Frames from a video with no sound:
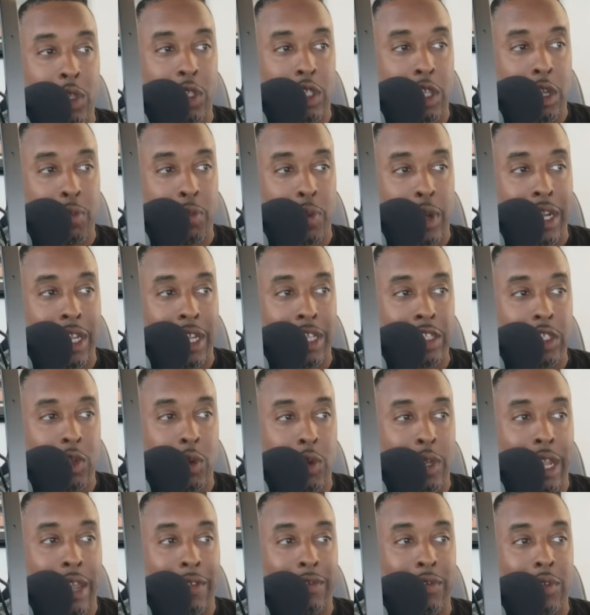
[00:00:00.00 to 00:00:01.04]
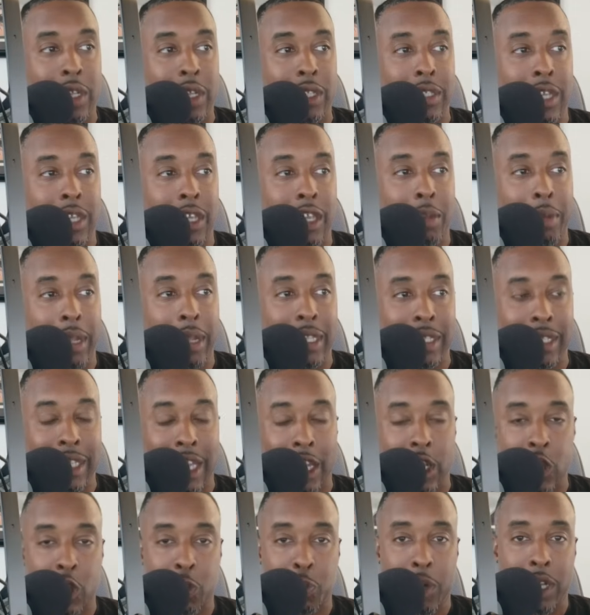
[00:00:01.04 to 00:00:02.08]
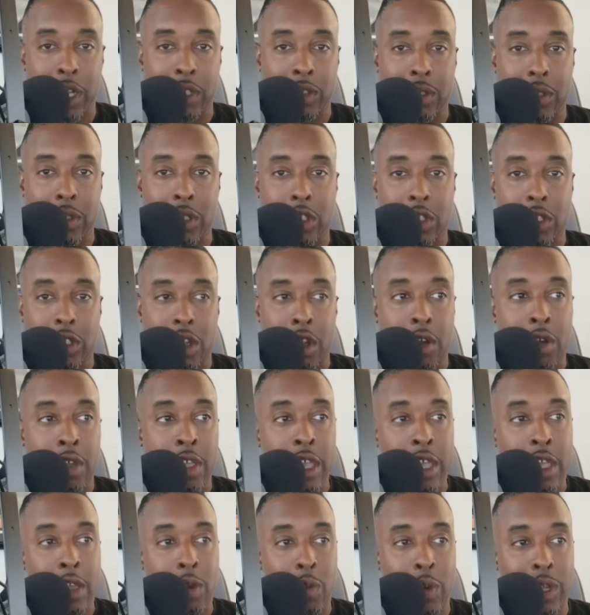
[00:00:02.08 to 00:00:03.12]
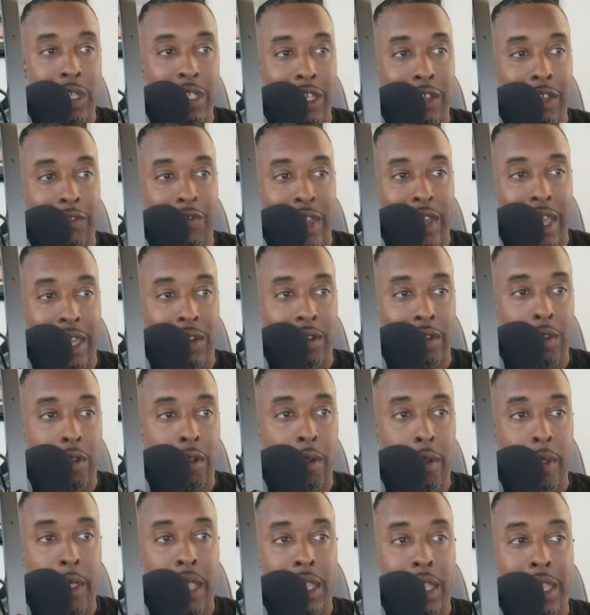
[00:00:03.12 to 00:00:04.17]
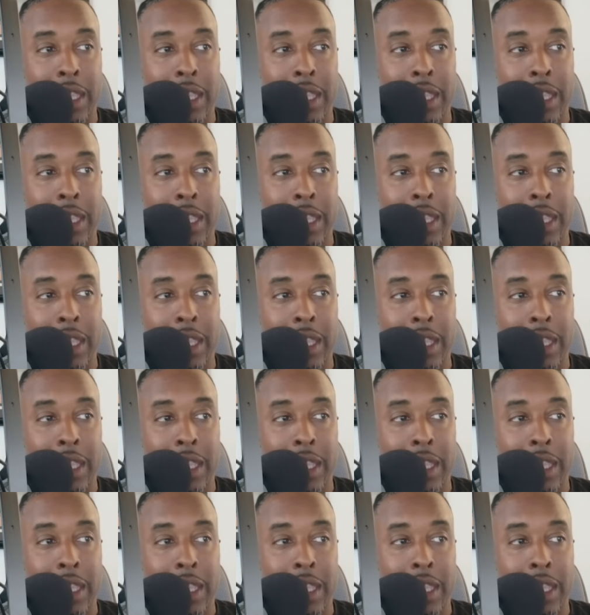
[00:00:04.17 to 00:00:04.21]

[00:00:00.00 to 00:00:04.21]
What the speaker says: We'll jump right into it after I tell you about the title sponsor of the show, which is FanDuel.